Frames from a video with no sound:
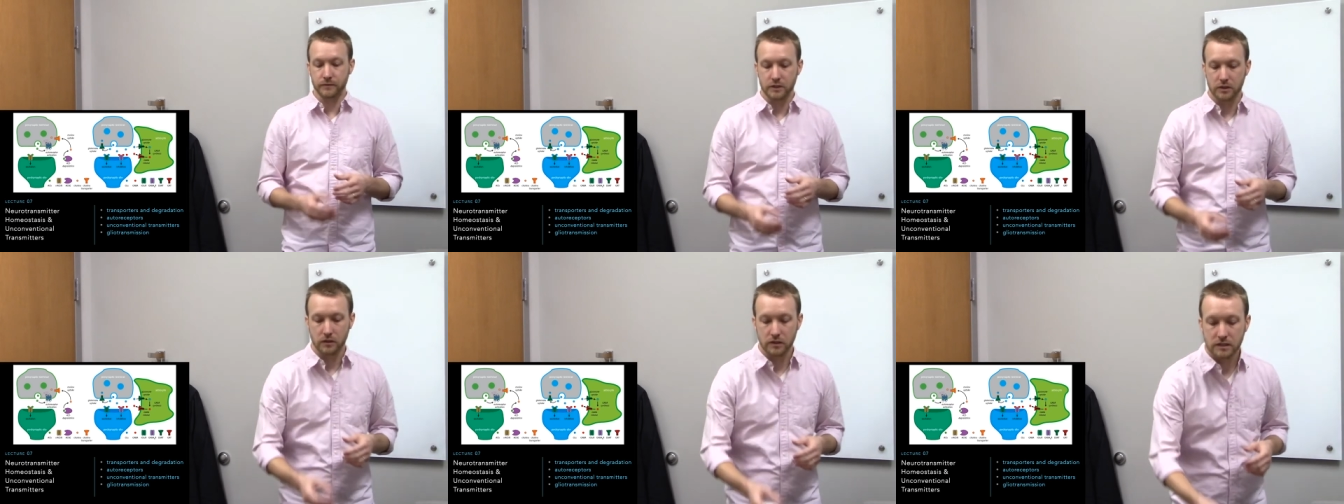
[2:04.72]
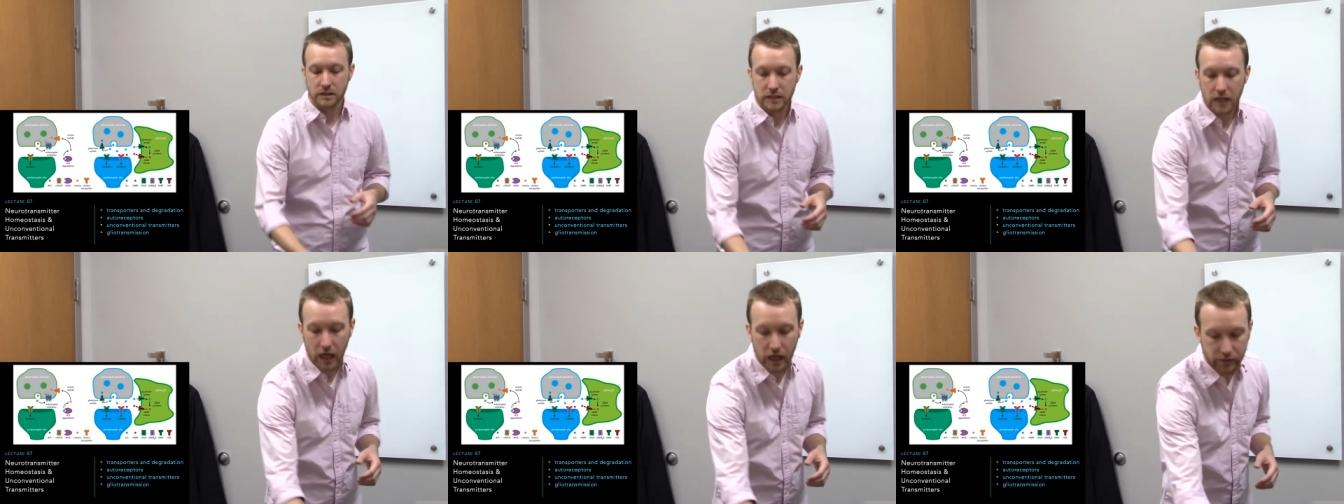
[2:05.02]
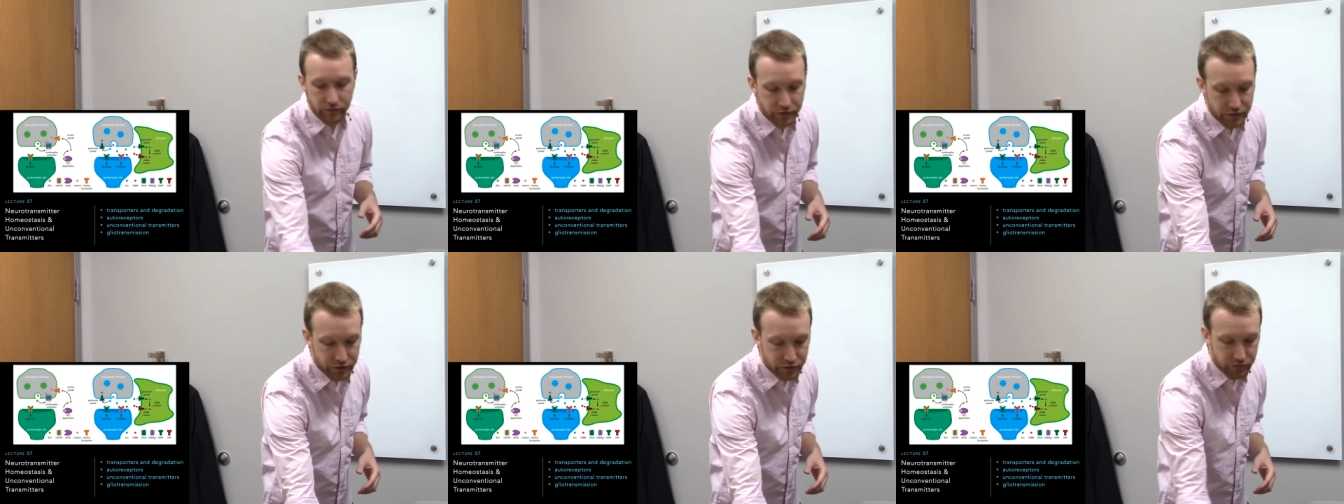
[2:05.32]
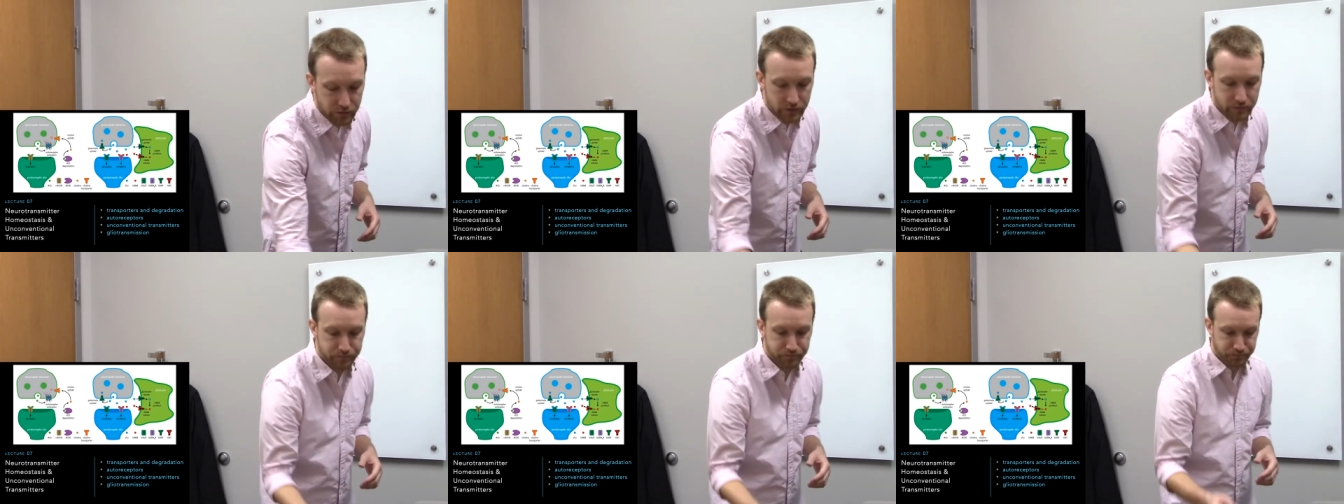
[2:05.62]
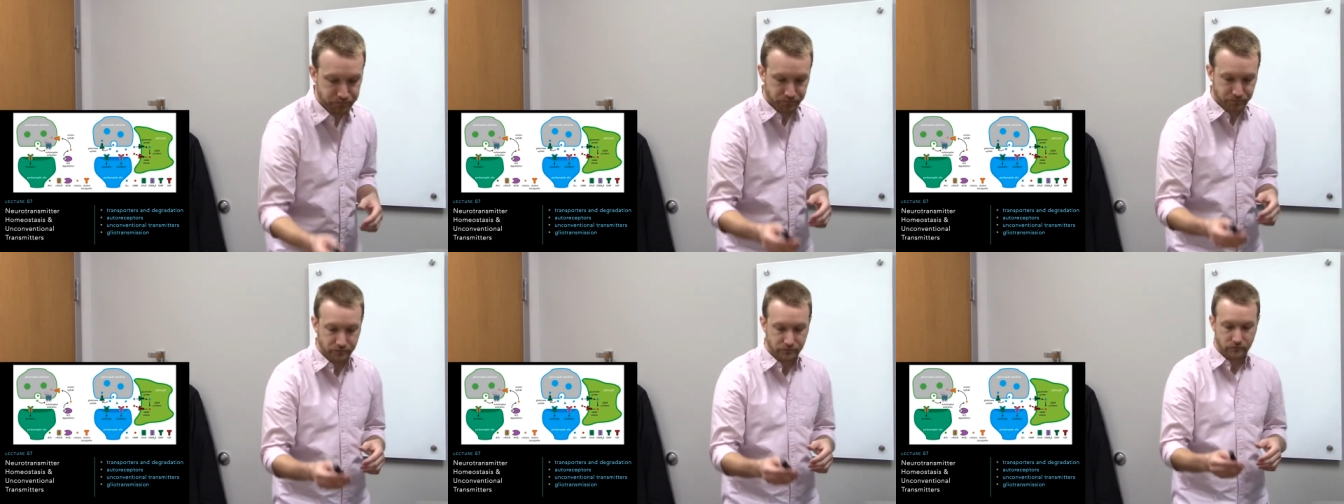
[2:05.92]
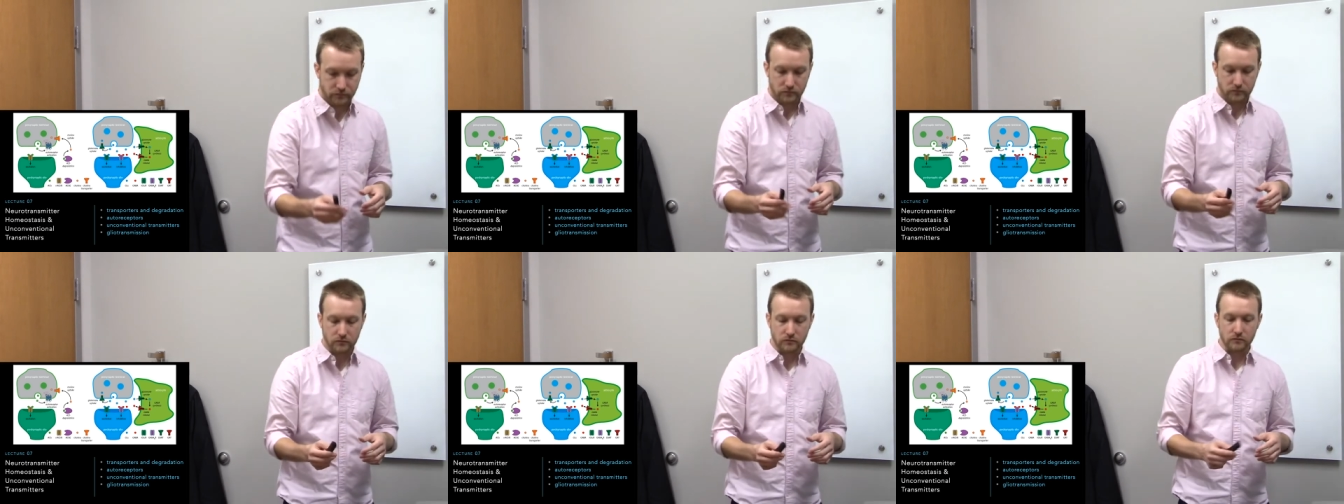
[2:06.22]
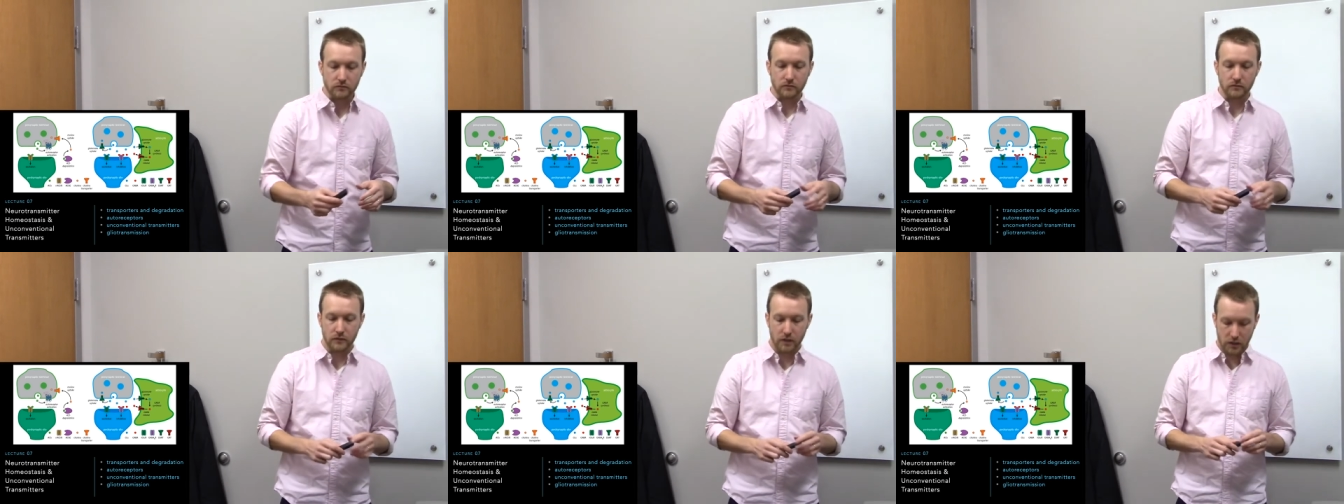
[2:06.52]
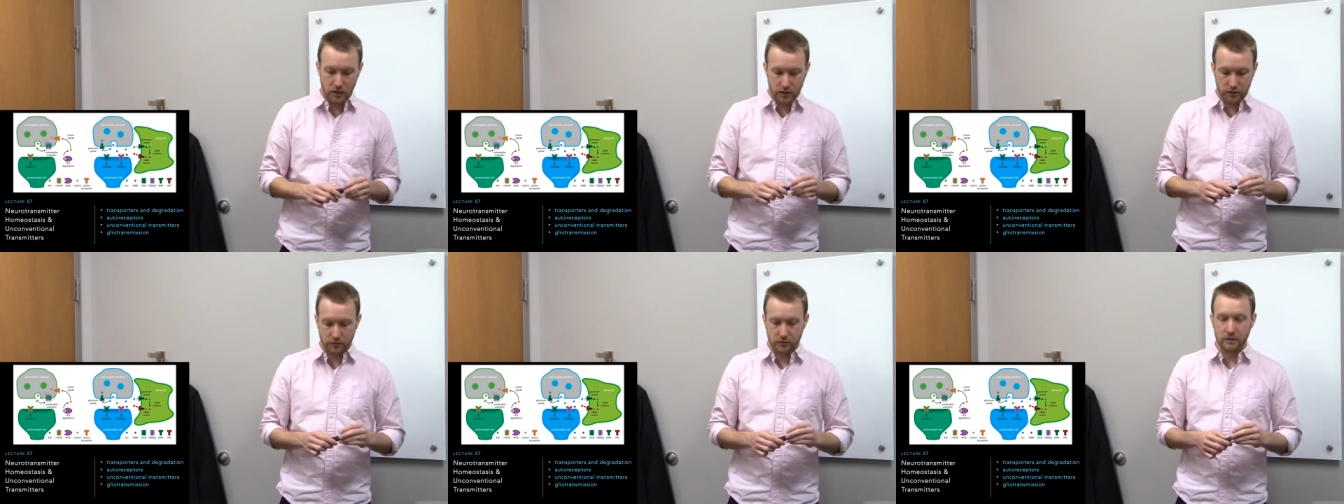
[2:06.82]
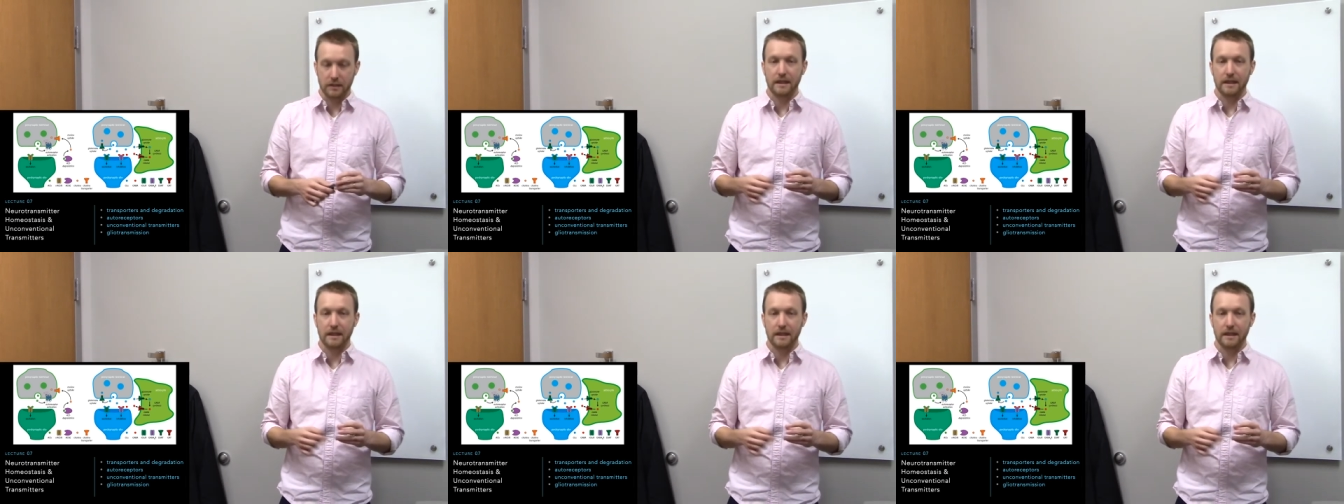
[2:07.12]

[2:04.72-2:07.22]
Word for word: so let's dive into it. So in the